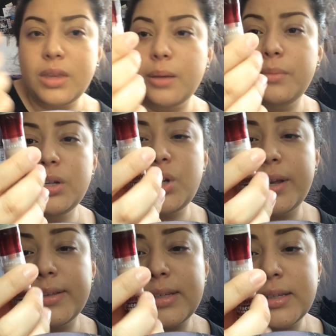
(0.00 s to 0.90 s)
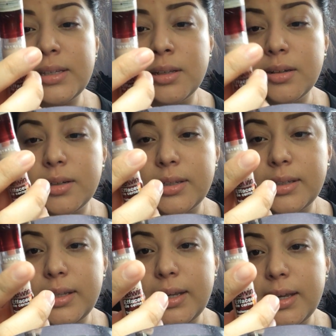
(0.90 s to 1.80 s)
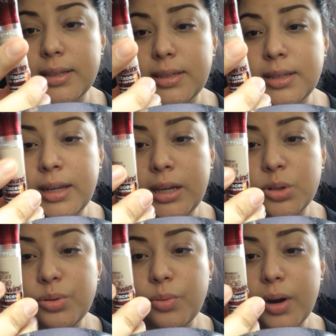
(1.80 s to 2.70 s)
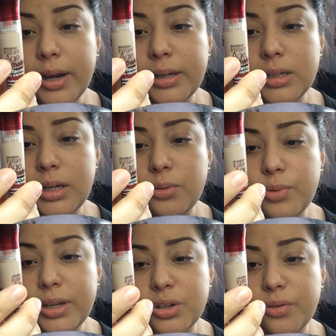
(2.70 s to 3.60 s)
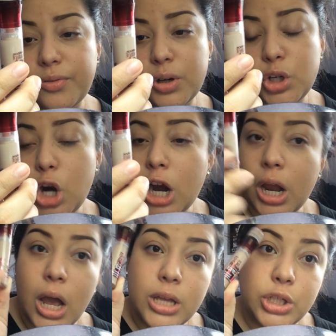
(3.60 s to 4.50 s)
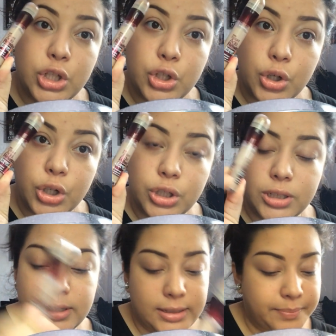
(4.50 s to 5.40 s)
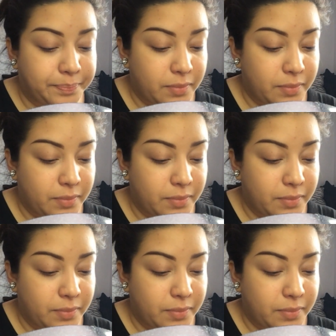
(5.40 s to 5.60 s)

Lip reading: I'm going to try this concealer. It's the Instant Age Rewind Eraser for Dark Circles.